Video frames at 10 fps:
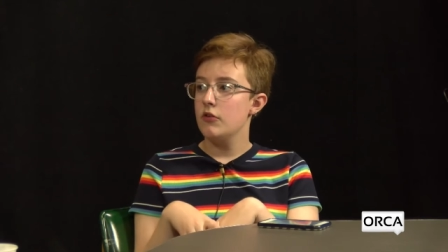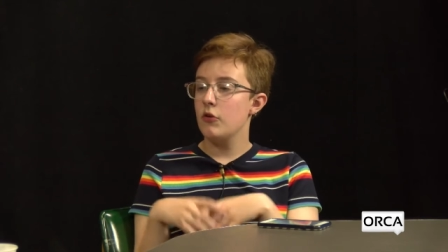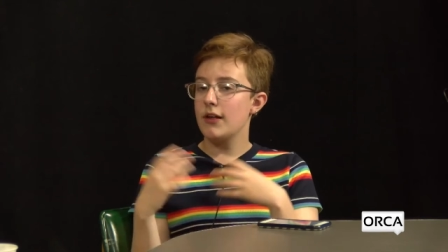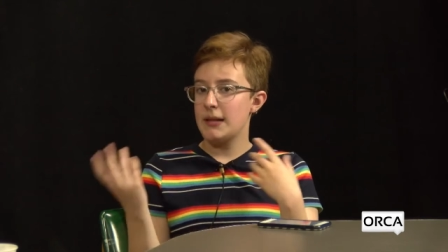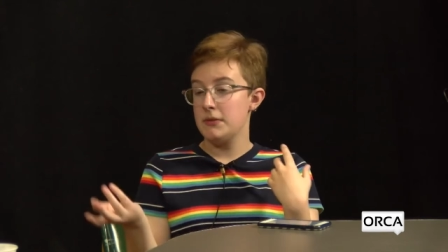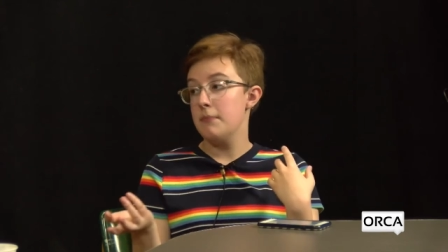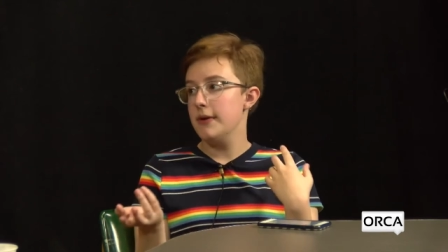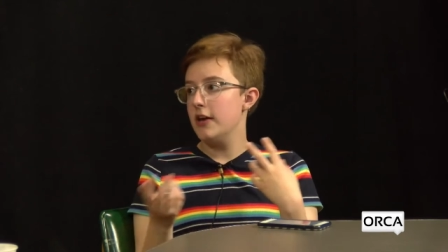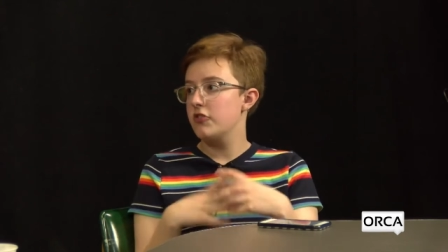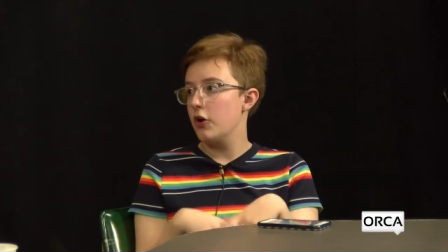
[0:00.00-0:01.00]
so like some of the
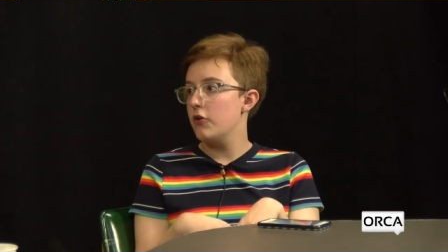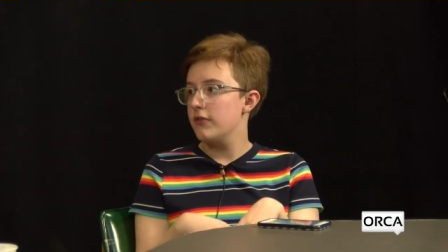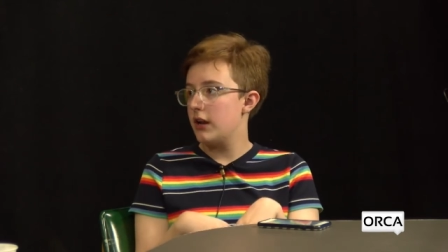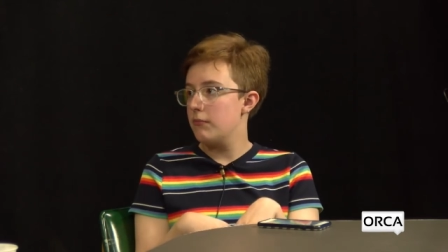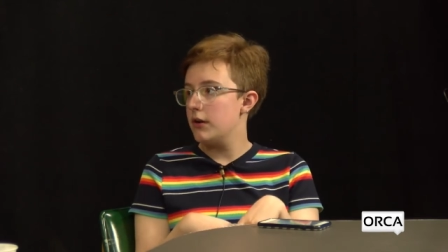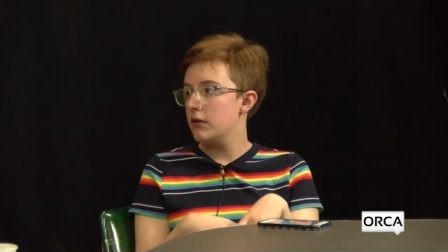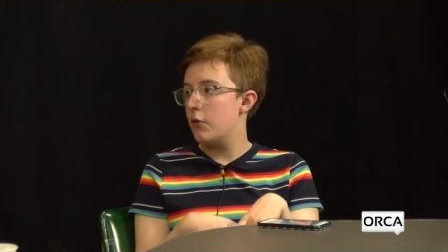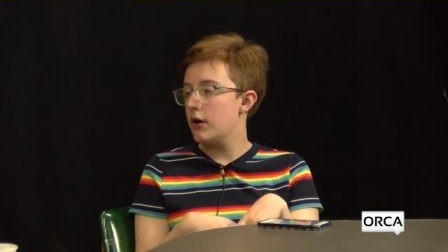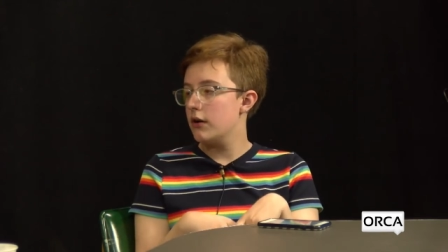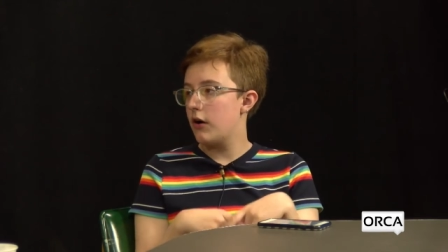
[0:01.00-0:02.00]
big shows that have been
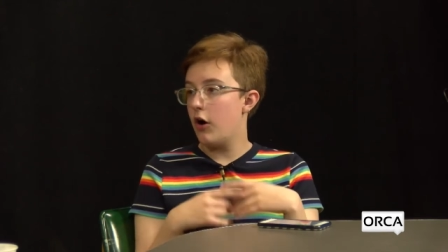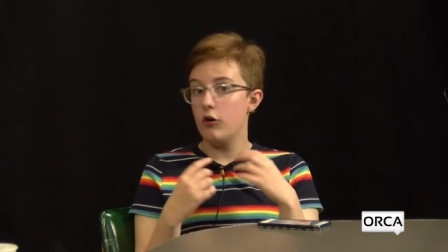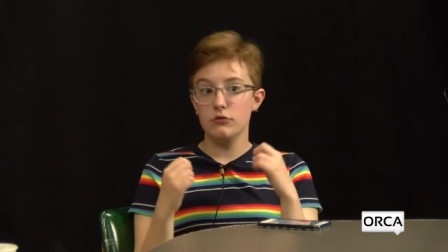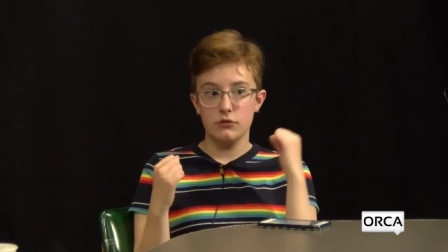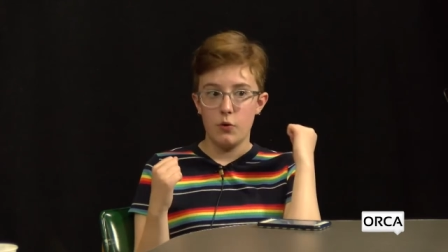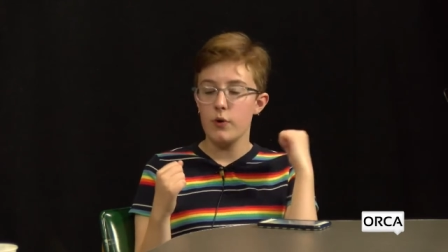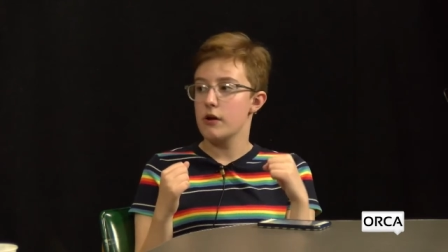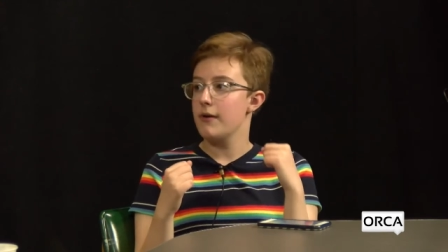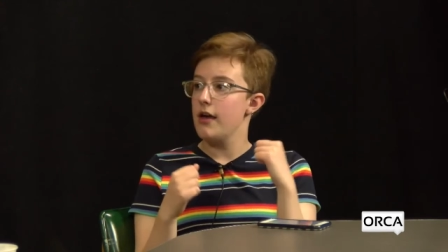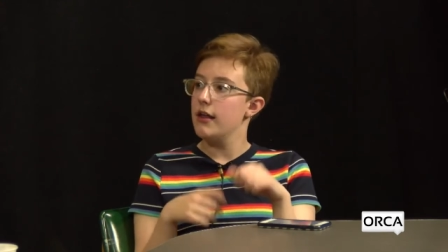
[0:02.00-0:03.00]
called
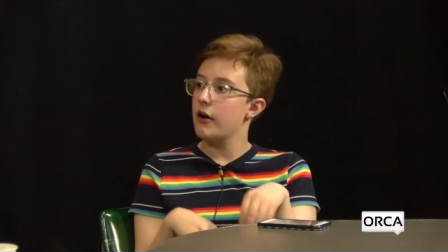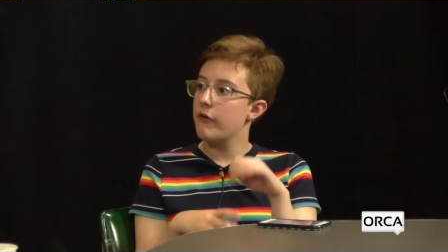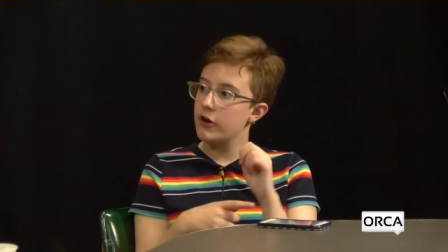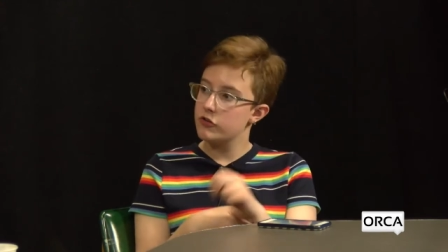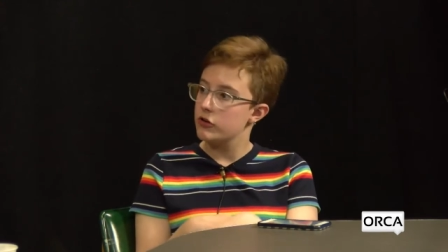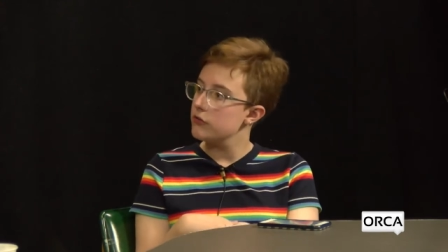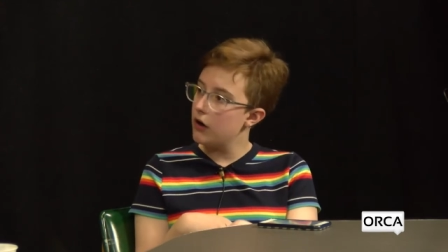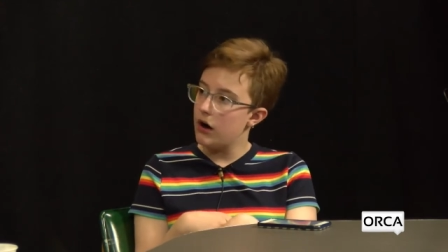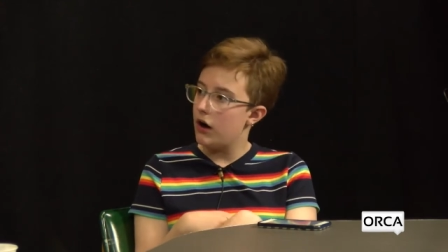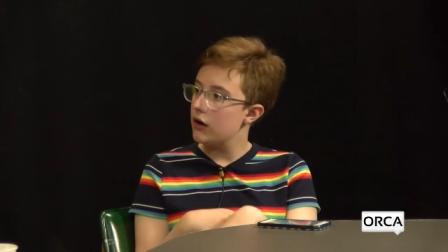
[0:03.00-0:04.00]
queer baiting are like
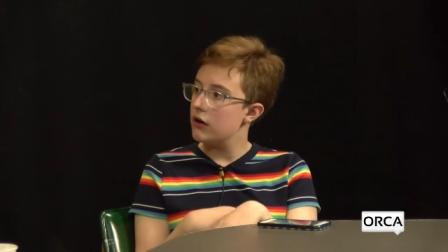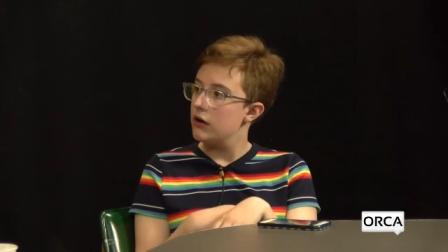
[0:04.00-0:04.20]
Sherlock,